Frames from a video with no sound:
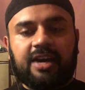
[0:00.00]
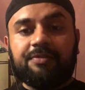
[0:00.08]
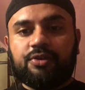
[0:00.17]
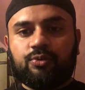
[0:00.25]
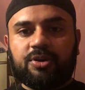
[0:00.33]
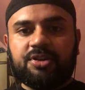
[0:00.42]

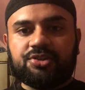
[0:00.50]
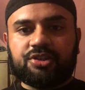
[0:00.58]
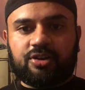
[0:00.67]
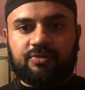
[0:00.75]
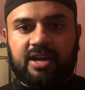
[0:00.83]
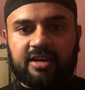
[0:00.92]
everyone
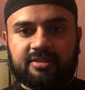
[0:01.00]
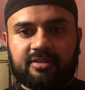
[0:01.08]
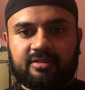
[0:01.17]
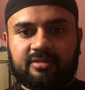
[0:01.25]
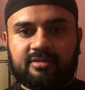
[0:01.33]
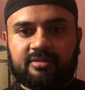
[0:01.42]
is
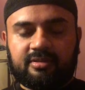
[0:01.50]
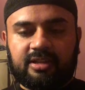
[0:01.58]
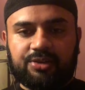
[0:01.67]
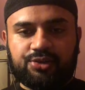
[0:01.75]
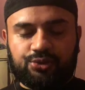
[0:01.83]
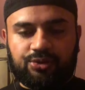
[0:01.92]
correct,
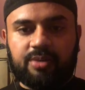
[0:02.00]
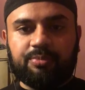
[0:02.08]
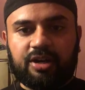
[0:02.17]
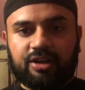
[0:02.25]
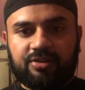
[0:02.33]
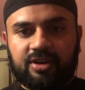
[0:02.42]
like Surah
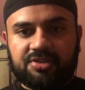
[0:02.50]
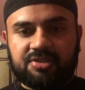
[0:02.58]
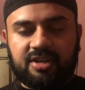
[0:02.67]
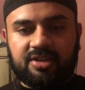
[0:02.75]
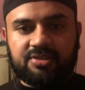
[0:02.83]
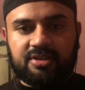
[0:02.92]
Baqarah
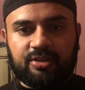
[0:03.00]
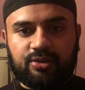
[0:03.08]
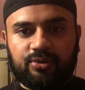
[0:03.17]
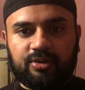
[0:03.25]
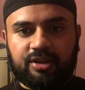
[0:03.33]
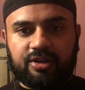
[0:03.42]
says in
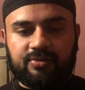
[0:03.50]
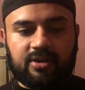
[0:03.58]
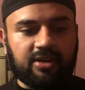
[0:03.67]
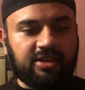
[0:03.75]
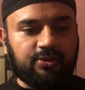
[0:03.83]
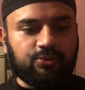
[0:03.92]
the Holy
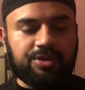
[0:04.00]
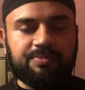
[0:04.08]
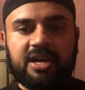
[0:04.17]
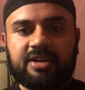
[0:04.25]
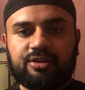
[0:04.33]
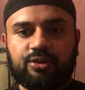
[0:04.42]
Quran, that
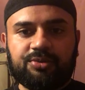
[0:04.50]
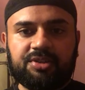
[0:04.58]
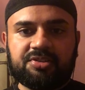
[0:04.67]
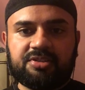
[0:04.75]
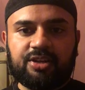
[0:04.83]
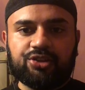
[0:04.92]
we make no
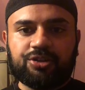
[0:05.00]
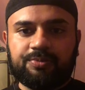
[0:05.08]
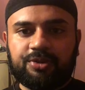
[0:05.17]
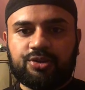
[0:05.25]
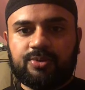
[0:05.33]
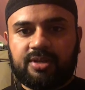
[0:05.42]

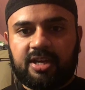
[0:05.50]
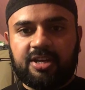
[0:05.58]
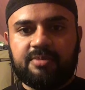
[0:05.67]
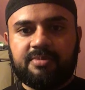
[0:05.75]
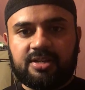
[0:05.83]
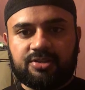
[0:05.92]
distinction between
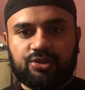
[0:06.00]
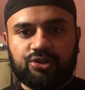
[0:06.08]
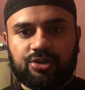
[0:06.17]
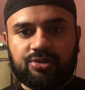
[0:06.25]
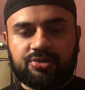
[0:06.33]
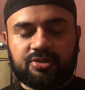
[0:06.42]
any
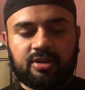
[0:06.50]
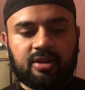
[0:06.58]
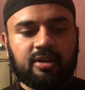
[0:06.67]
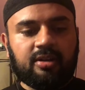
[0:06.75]
messengers.